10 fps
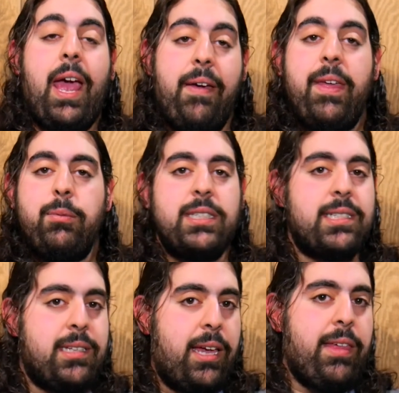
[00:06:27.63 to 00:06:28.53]
and they would
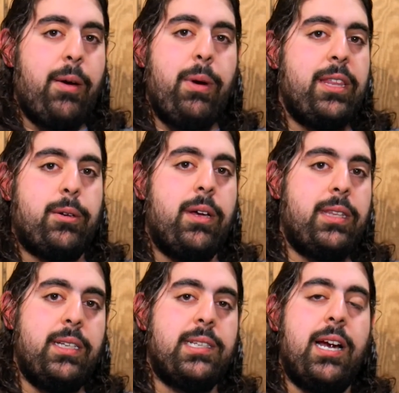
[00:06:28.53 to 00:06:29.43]
stay that way throughout
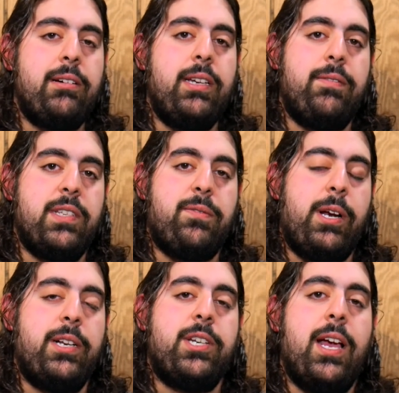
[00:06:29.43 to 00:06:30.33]
the entirety of this
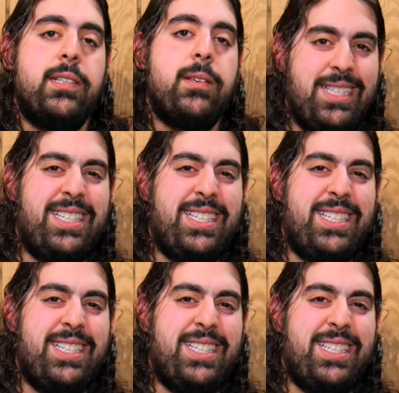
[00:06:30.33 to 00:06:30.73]
franchise.